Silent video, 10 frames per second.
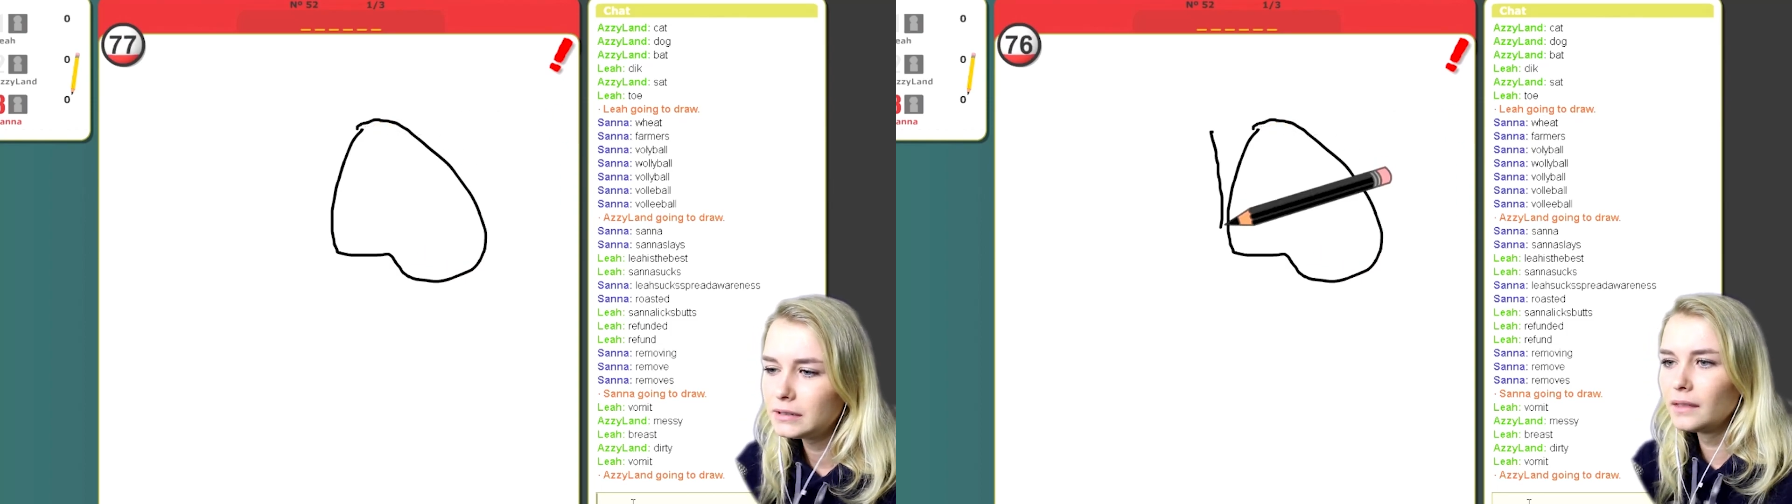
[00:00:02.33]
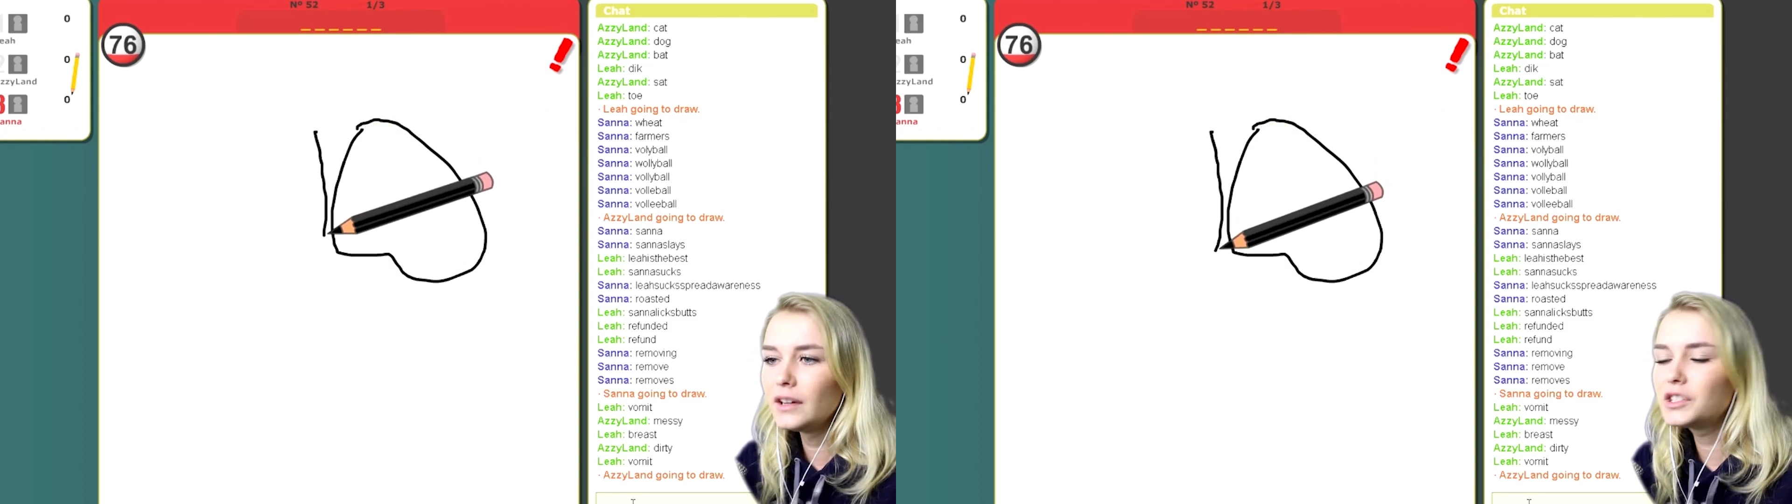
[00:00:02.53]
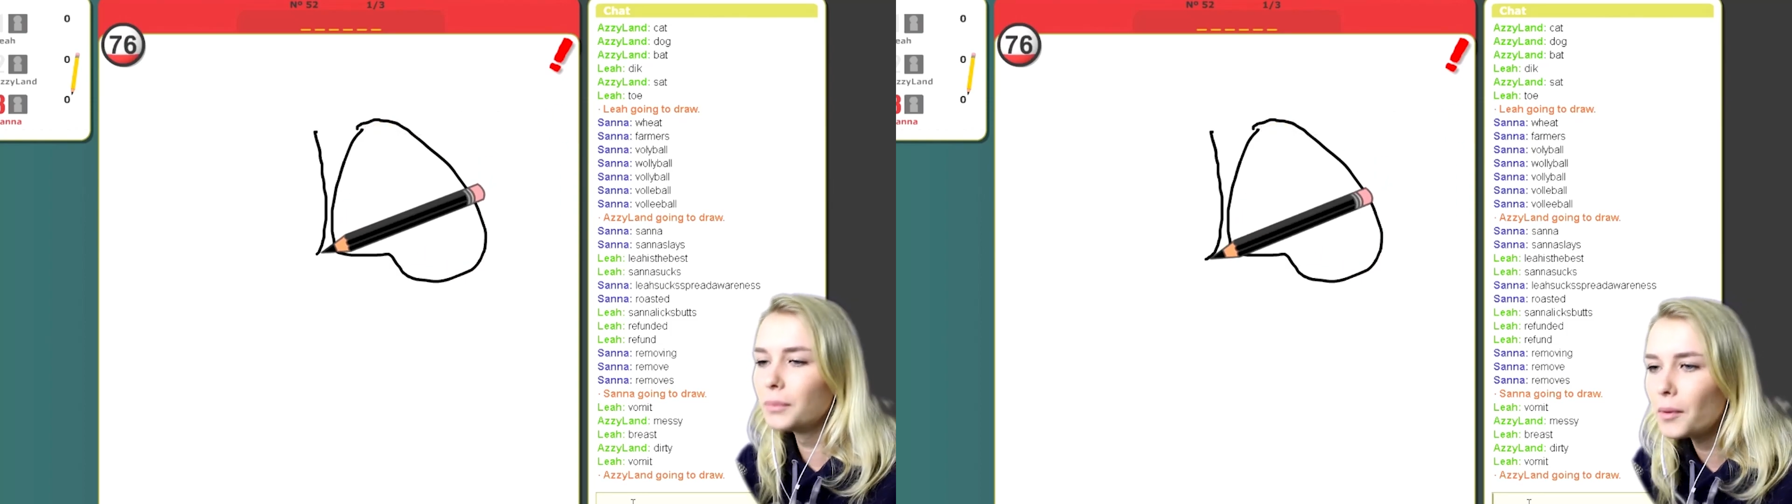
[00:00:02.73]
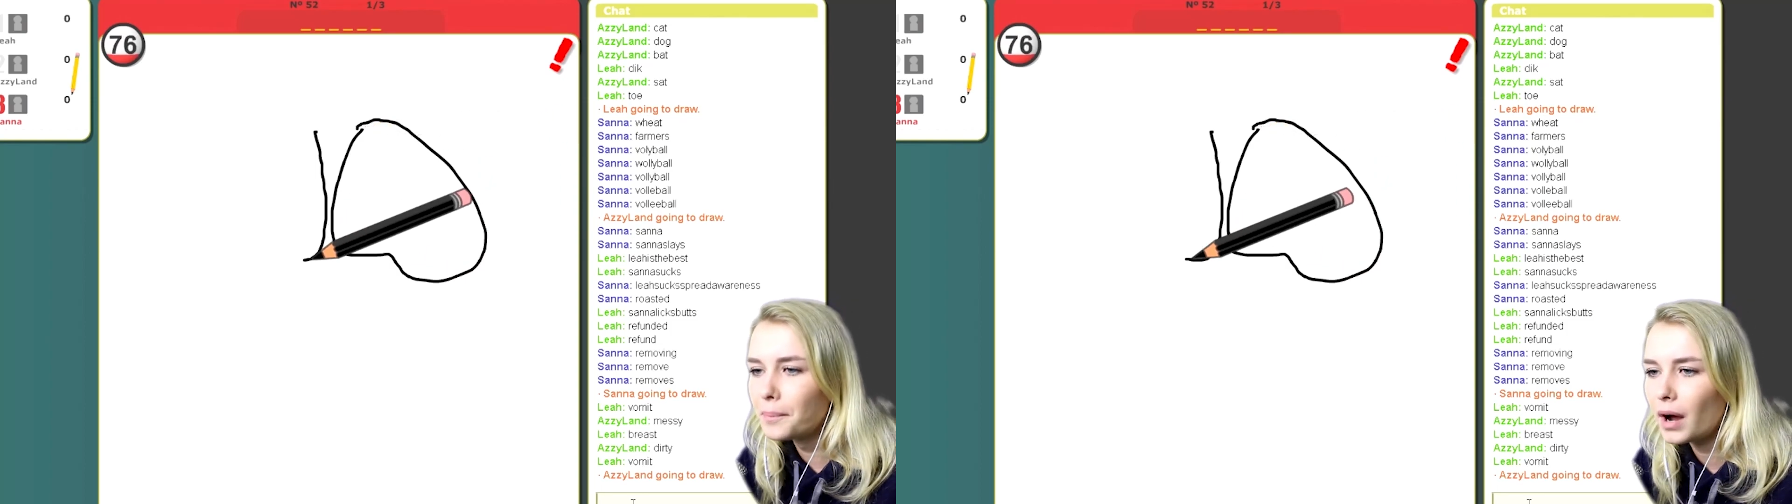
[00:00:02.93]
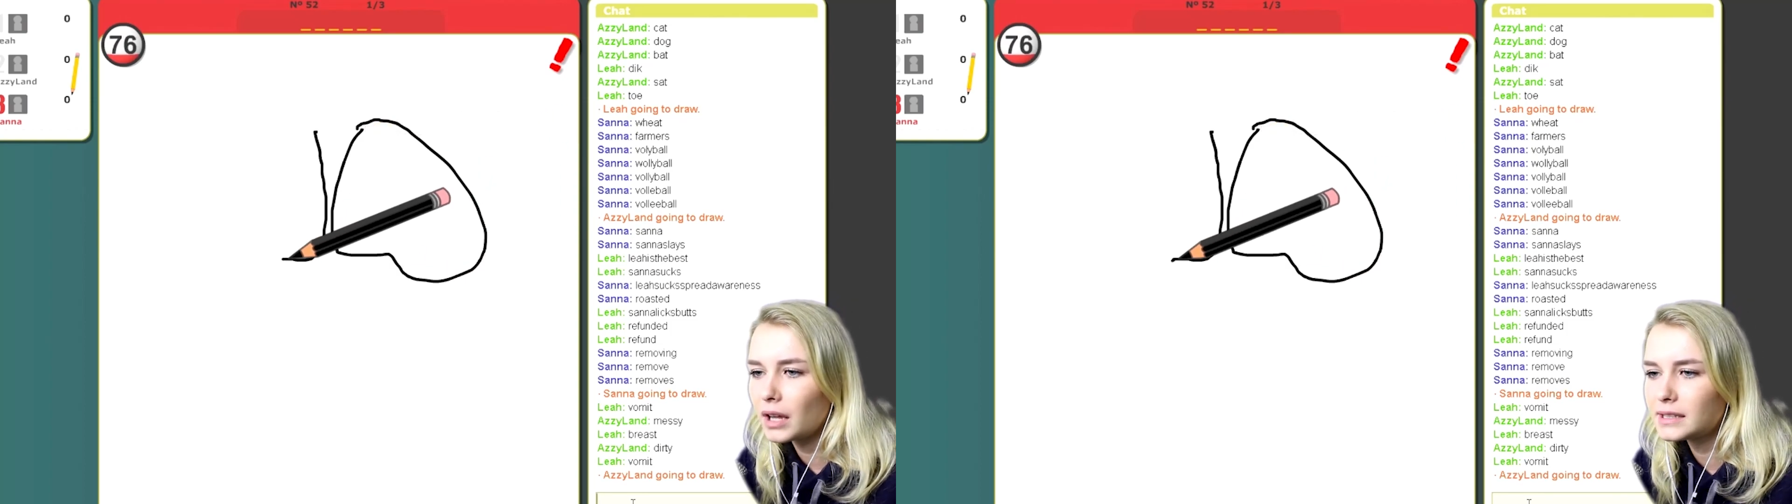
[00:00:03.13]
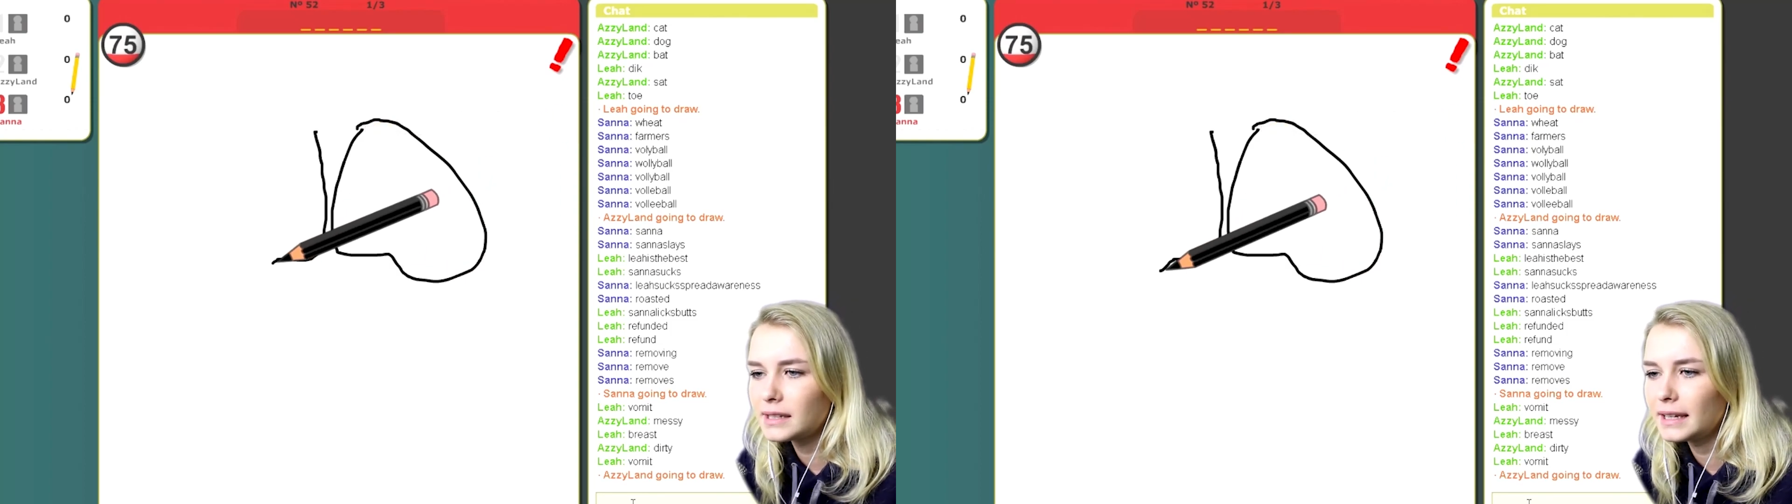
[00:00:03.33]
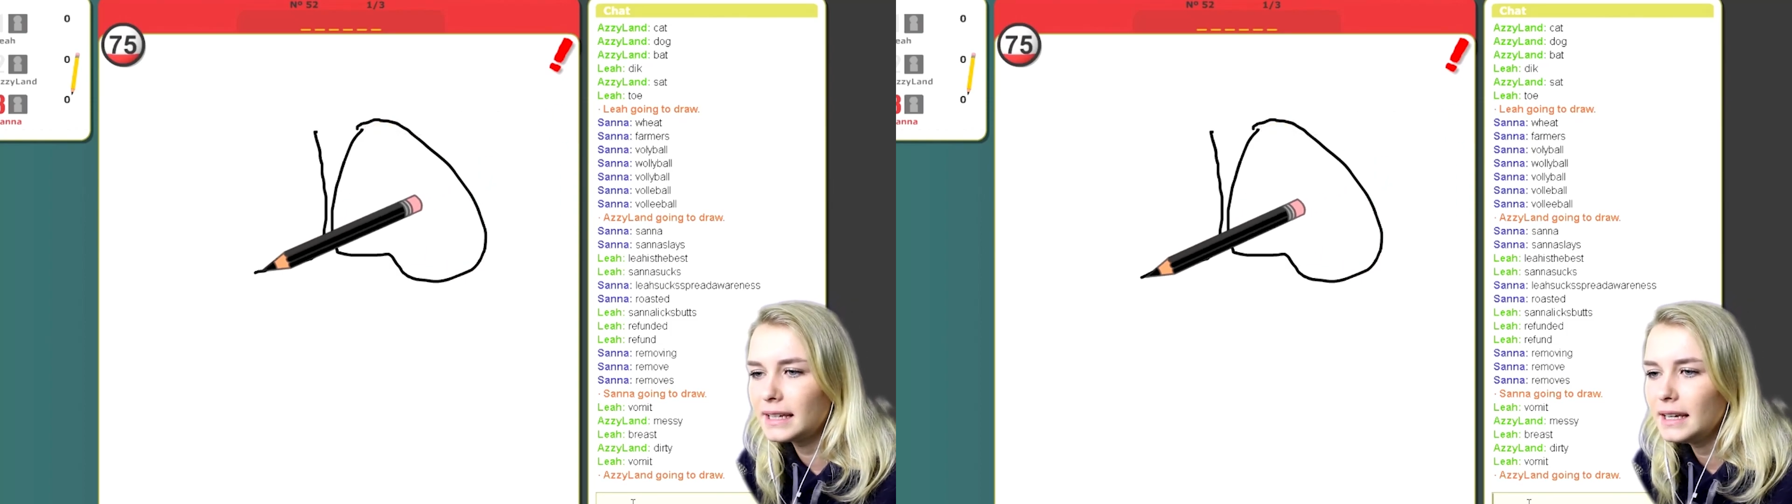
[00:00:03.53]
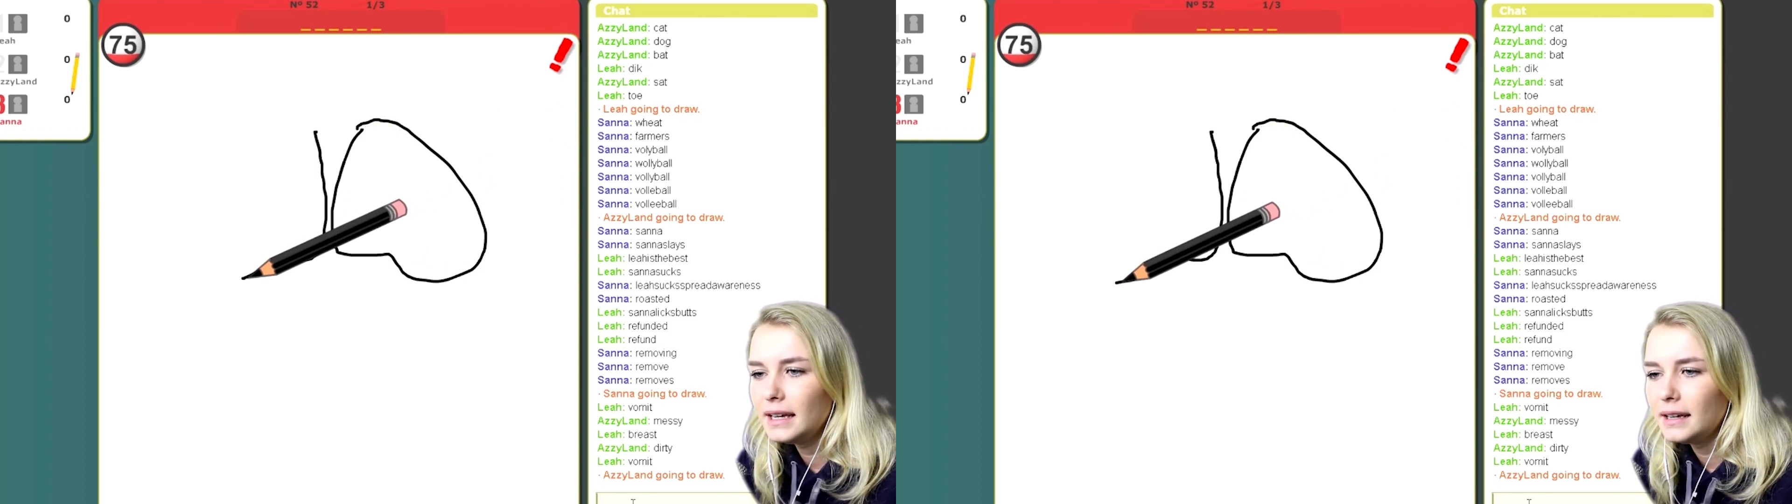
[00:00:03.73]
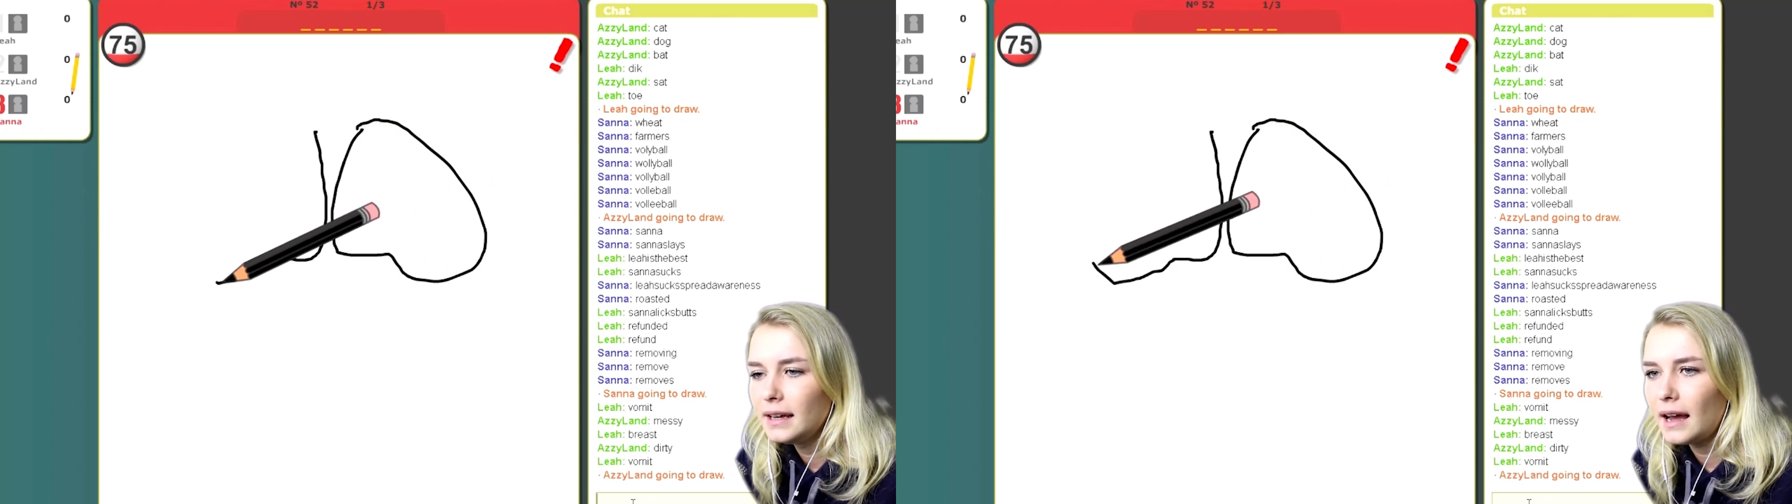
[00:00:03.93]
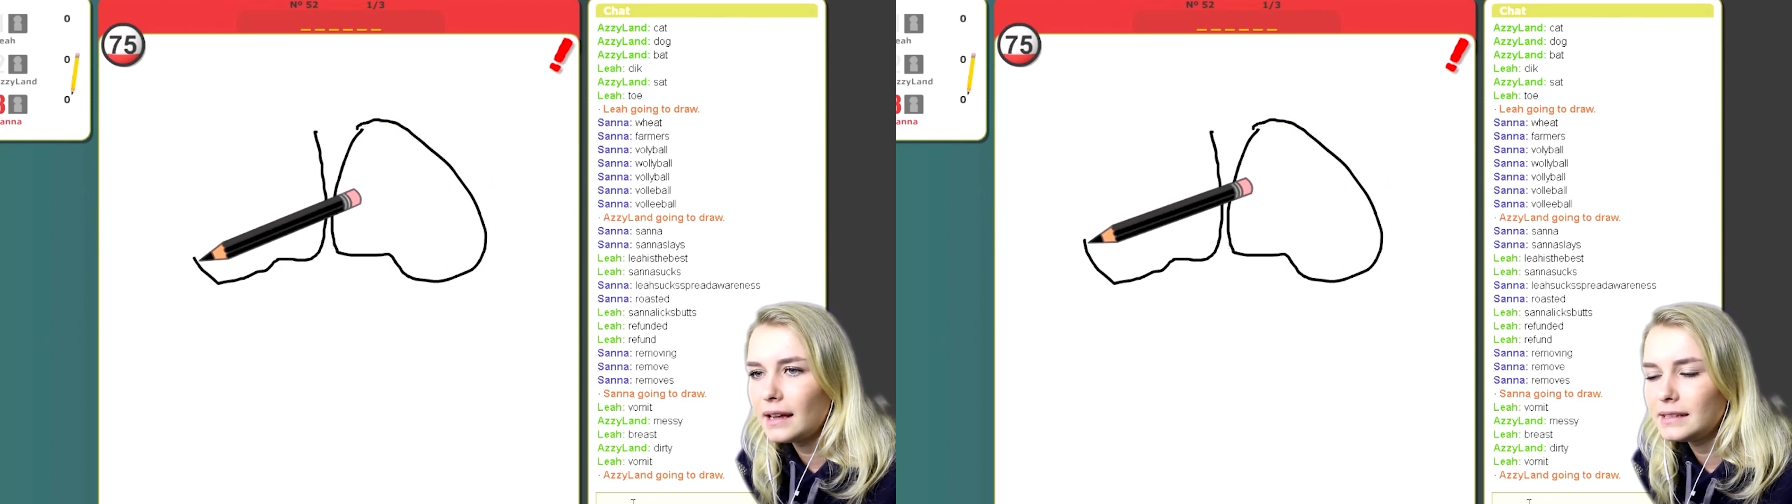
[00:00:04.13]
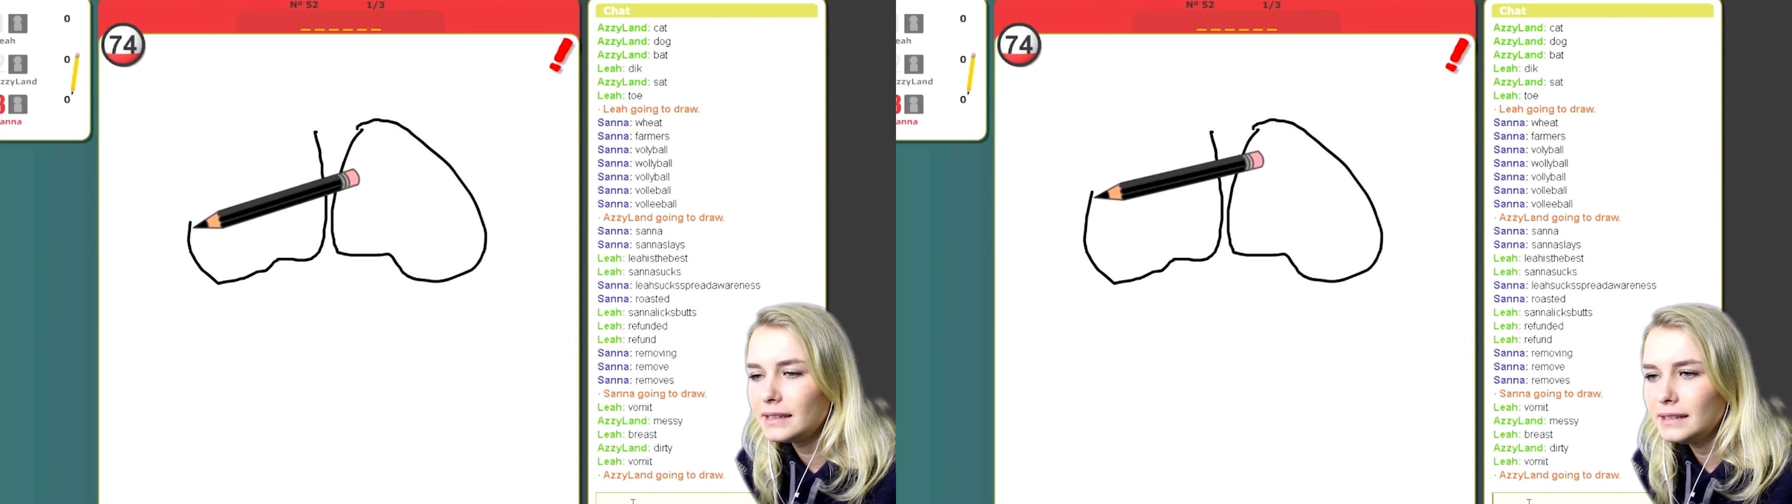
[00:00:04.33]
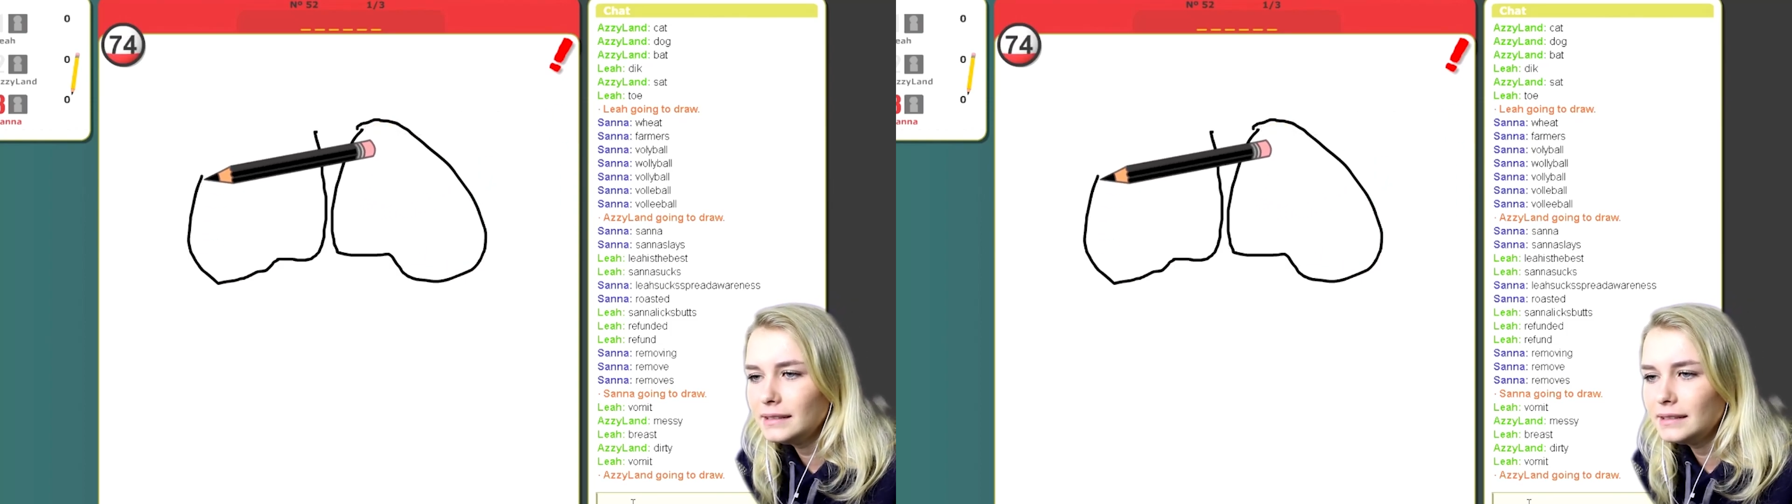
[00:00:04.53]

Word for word: There's more butts, oh, like Azzy.